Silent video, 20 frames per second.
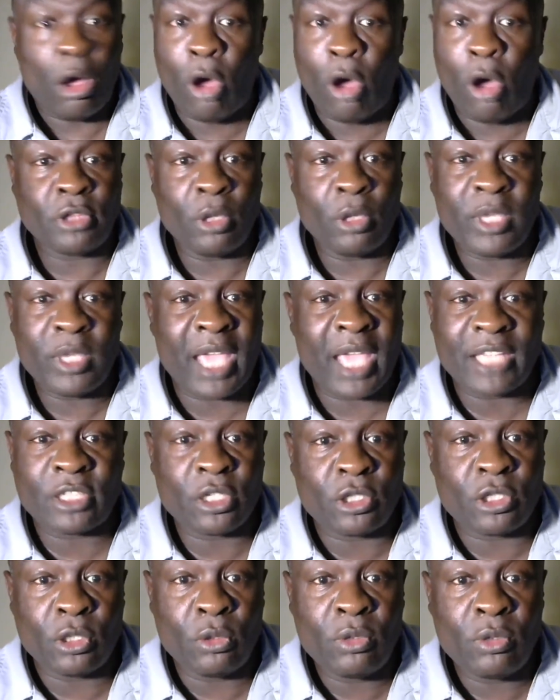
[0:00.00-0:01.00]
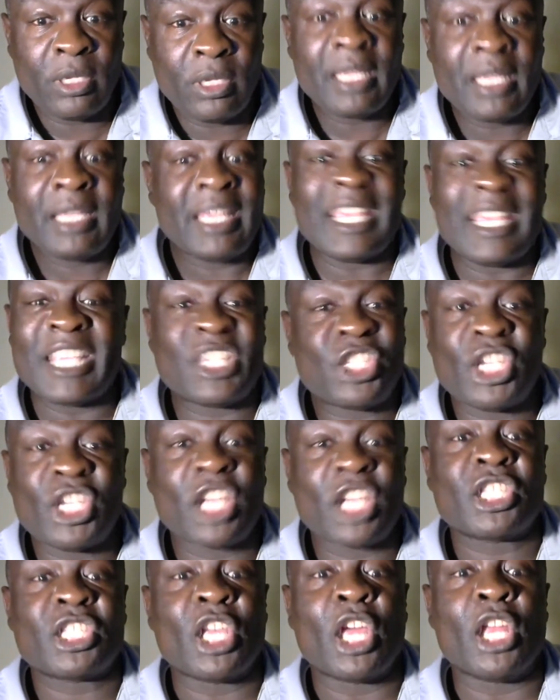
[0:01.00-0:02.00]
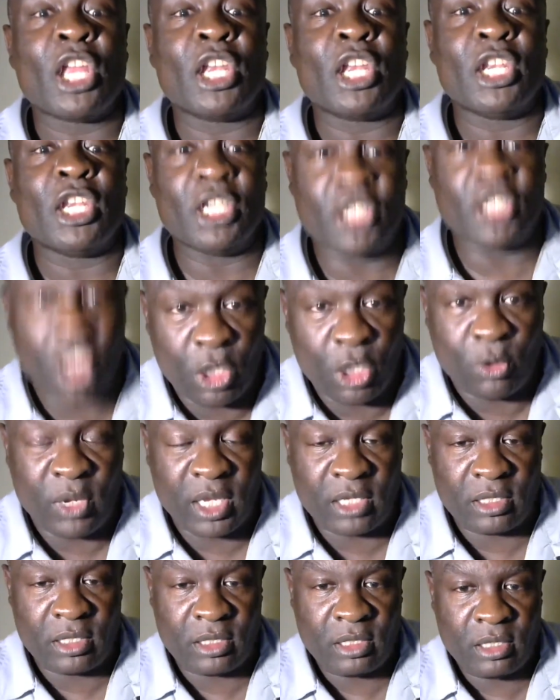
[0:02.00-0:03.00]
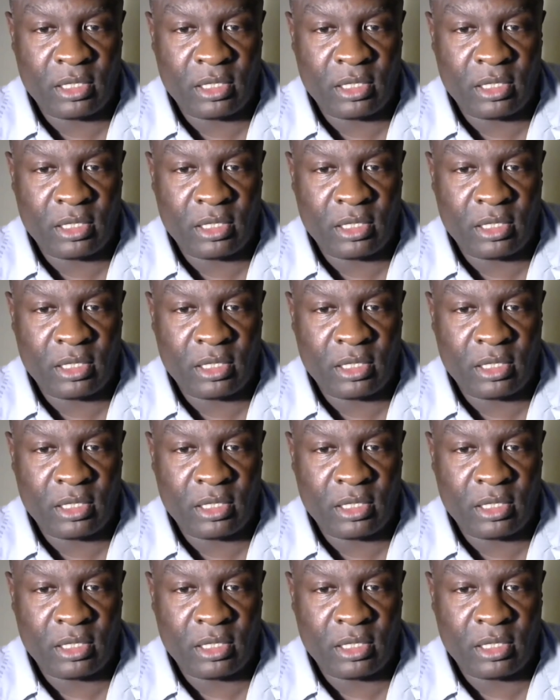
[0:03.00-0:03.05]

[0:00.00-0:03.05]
Only thing we got to do is just do it.